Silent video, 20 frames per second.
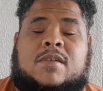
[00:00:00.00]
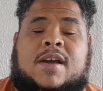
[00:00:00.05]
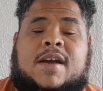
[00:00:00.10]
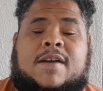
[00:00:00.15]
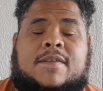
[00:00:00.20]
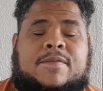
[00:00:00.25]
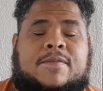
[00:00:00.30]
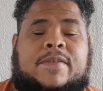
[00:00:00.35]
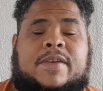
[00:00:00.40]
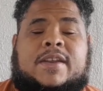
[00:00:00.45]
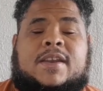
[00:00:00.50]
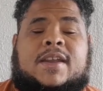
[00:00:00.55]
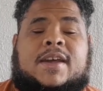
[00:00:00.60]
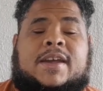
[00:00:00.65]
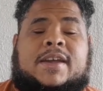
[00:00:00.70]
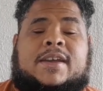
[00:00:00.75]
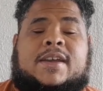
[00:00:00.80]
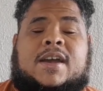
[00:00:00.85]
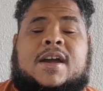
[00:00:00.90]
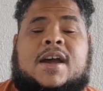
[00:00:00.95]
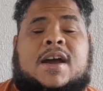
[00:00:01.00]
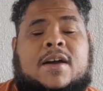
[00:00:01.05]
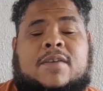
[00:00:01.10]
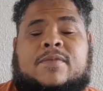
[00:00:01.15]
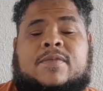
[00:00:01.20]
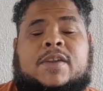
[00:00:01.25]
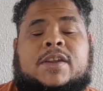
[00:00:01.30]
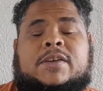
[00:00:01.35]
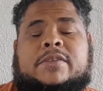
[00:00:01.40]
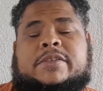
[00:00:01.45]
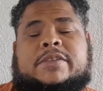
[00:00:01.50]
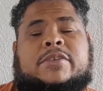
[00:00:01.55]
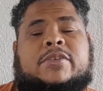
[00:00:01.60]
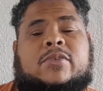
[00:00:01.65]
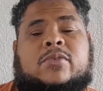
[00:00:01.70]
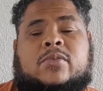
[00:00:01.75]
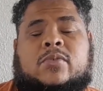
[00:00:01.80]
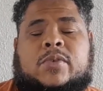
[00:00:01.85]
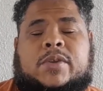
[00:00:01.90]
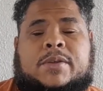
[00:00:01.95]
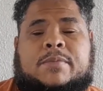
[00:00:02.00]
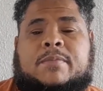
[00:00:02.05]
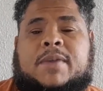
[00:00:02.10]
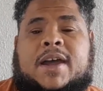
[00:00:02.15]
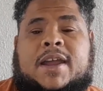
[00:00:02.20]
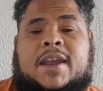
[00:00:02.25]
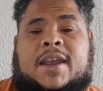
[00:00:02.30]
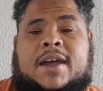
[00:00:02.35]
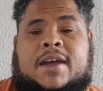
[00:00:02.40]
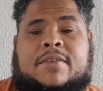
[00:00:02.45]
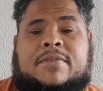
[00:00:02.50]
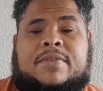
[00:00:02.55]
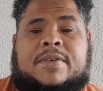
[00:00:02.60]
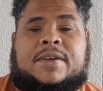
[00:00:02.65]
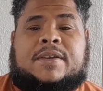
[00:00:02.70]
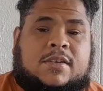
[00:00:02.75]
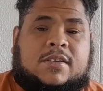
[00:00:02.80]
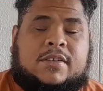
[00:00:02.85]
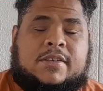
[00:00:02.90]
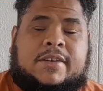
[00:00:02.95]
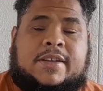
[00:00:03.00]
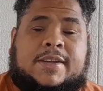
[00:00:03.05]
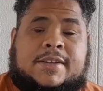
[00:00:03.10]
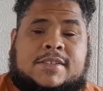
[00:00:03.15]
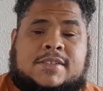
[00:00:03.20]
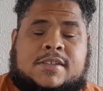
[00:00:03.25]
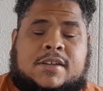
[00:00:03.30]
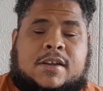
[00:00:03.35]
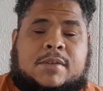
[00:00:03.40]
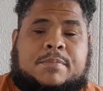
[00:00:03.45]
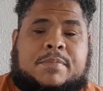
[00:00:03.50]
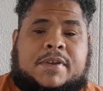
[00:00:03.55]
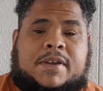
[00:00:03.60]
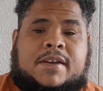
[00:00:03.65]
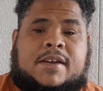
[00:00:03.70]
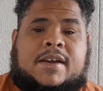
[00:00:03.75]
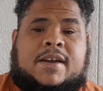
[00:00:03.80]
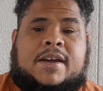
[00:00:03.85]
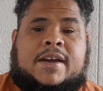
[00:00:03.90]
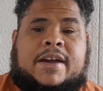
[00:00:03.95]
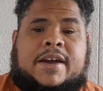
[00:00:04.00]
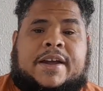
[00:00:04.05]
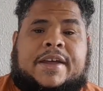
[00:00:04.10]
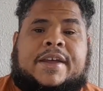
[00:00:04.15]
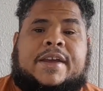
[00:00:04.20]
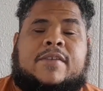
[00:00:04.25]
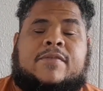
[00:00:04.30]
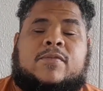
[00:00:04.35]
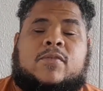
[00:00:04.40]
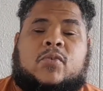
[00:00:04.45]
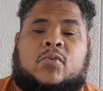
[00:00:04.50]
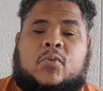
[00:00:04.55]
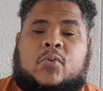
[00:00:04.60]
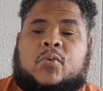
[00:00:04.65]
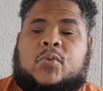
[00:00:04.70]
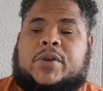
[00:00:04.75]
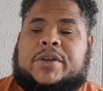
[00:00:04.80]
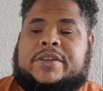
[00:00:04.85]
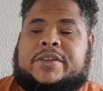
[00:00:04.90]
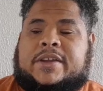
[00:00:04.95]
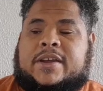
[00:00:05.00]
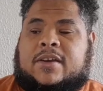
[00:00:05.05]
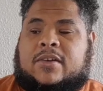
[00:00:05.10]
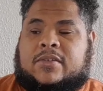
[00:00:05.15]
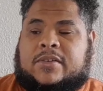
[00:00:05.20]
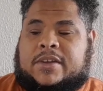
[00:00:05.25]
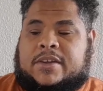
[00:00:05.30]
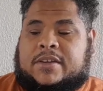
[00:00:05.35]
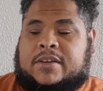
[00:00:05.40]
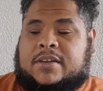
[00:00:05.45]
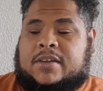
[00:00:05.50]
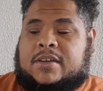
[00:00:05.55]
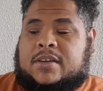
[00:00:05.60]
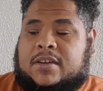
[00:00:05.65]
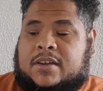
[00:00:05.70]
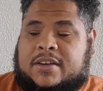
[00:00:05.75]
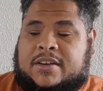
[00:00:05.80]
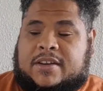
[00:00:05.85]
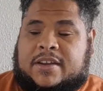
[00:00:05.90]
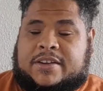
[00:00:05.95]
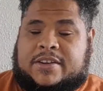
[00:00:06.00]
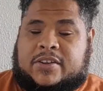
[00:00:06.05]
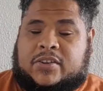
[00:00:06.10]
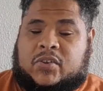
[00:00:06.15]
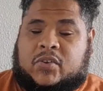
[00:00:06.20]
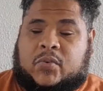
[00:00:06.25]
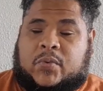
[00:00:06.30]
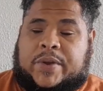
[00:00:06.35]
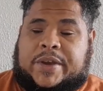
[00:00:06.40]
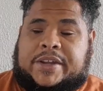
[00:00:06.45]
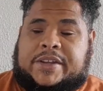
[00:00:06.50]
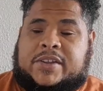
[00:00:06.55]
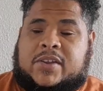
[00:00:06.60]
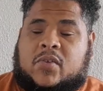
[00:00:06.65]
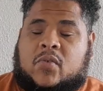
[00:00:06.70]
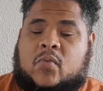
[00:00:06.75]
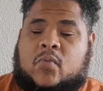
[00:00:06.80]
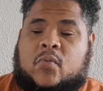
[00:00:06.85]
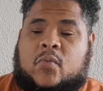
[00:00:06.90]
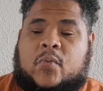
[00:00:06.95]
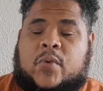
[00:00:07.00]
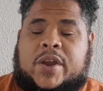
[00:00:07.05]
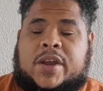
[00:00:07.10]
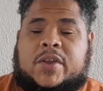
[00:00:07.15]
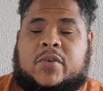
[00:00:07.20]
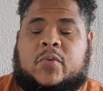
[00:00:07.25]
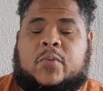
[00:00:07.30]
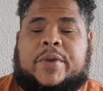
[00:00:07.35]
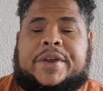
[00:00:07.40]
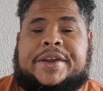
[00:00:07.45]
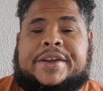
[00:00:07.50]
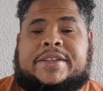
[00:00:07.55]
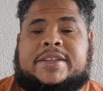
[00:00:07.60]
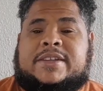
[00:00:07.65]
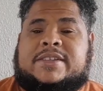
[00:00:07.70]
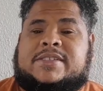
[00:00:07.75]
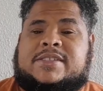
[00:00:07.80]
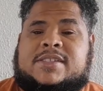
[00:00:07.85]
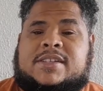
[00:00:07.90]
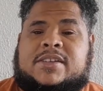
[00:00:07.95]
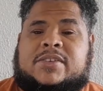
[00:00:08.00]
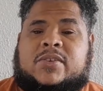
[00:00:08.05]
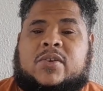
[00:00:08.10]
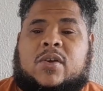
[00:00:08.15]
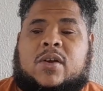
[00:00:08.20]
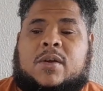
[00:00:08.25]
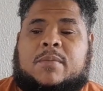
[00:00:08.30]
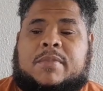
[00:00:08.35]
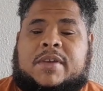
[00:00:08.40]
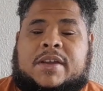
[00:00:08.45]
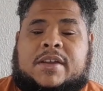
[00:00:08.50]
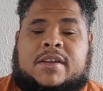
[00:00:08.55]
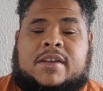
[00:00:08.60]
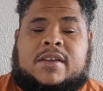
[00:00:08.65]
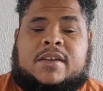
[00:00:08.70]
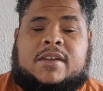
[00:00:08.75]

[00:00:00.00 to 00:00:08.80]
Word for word: I feel like I've lived through in my life. Next up, I have Cougar Town, another great, really weird sitcom